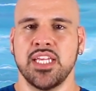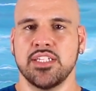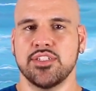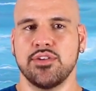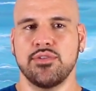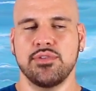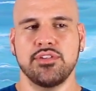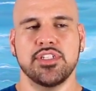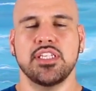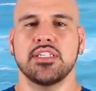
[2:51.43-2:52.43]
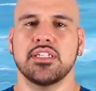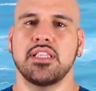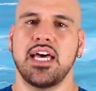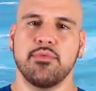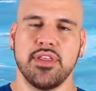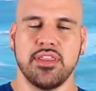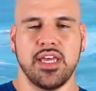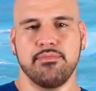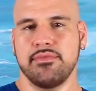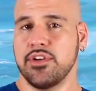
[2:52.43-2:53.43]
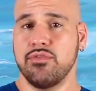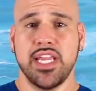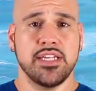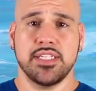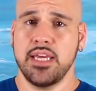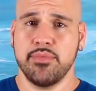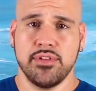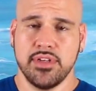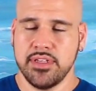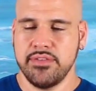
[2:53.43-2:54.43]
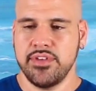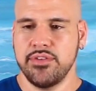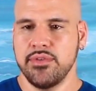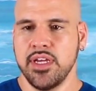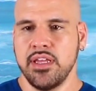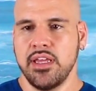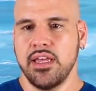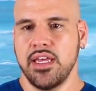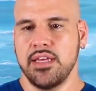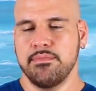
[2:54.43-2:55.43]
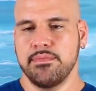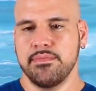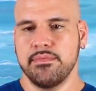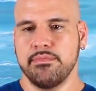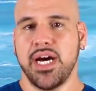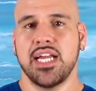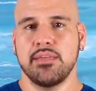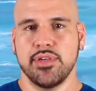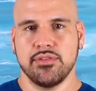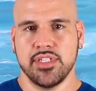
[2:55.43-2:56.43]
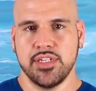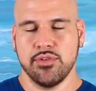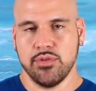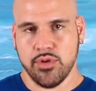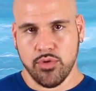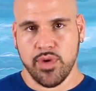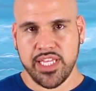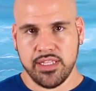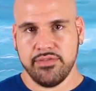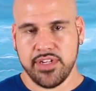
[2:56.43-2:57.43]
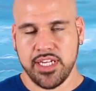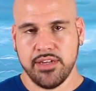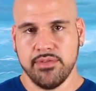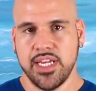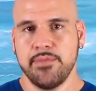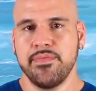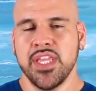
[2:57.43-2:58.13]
So you see this a lot with a great example I'll give you, bodybuilding or weightlifting, right?